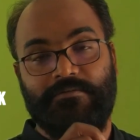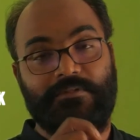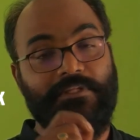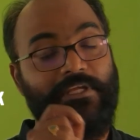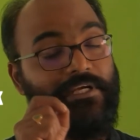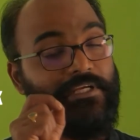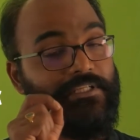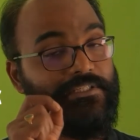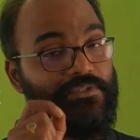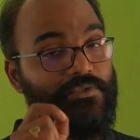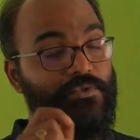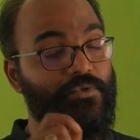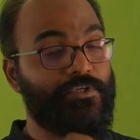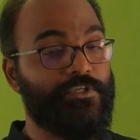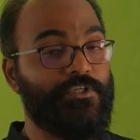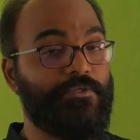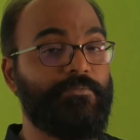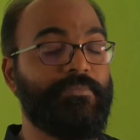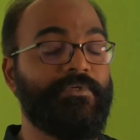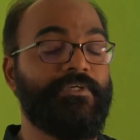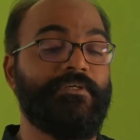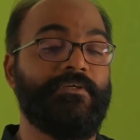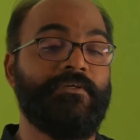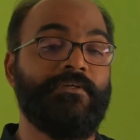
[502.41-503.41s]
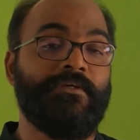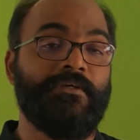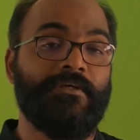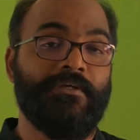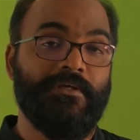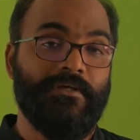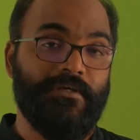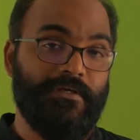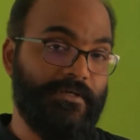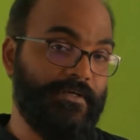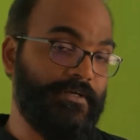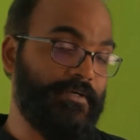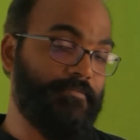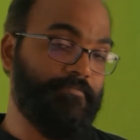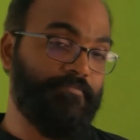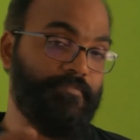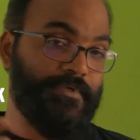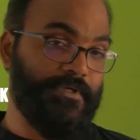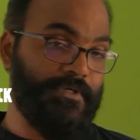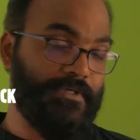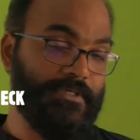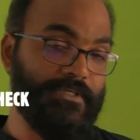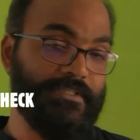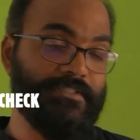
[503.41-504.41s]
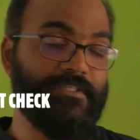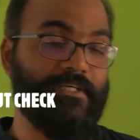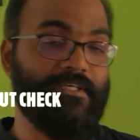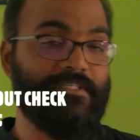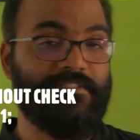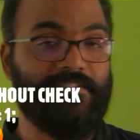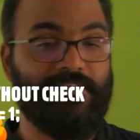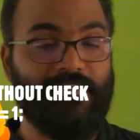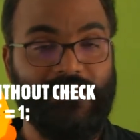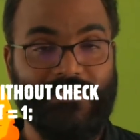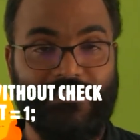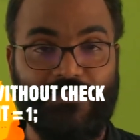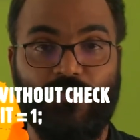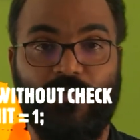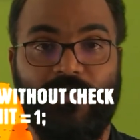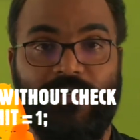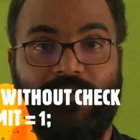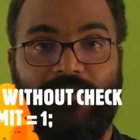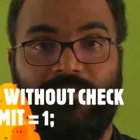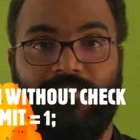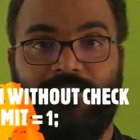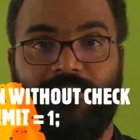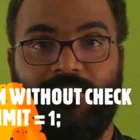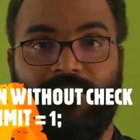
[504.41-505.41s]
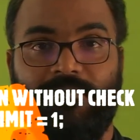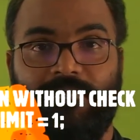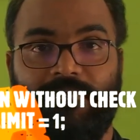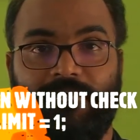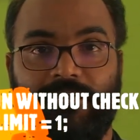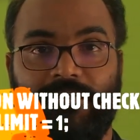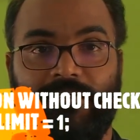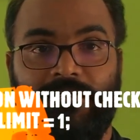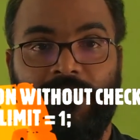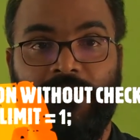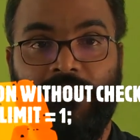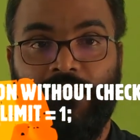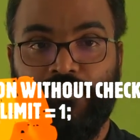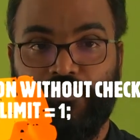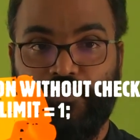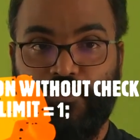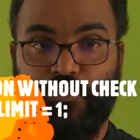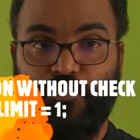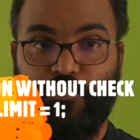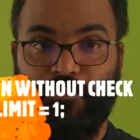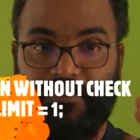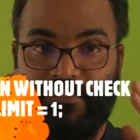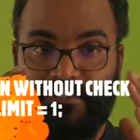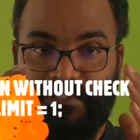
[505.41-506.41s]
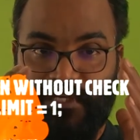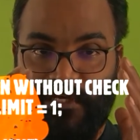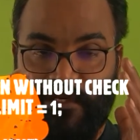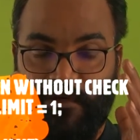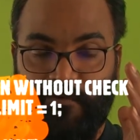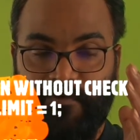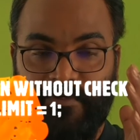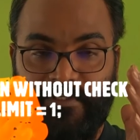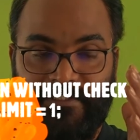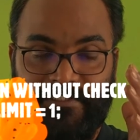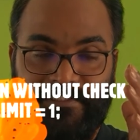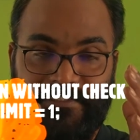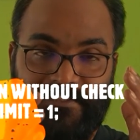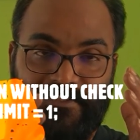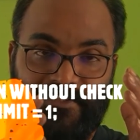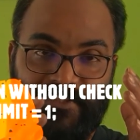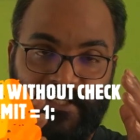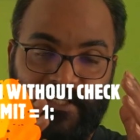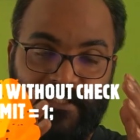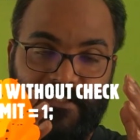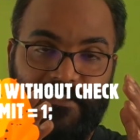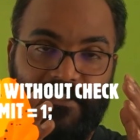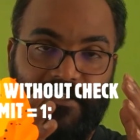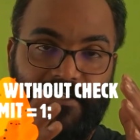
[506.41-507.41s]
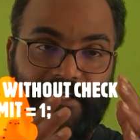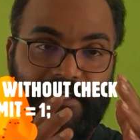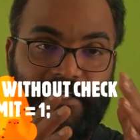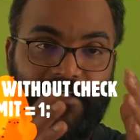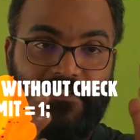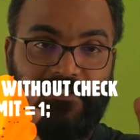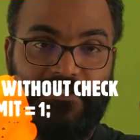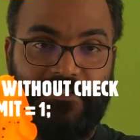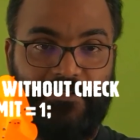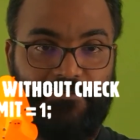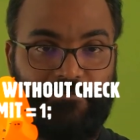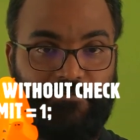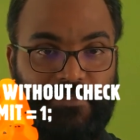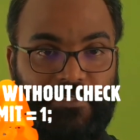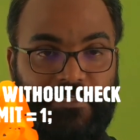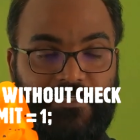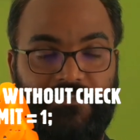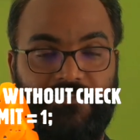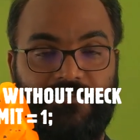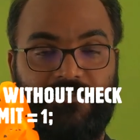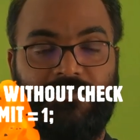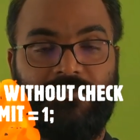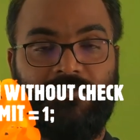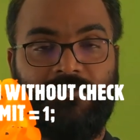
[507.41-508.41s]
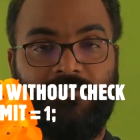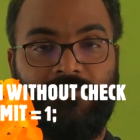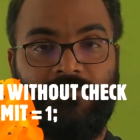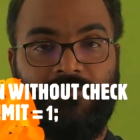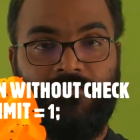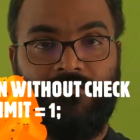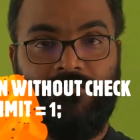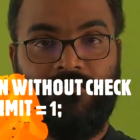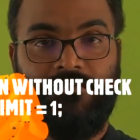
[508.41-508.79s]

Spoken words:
that is going to be a disaster as well, right? So you must always check the range comparison,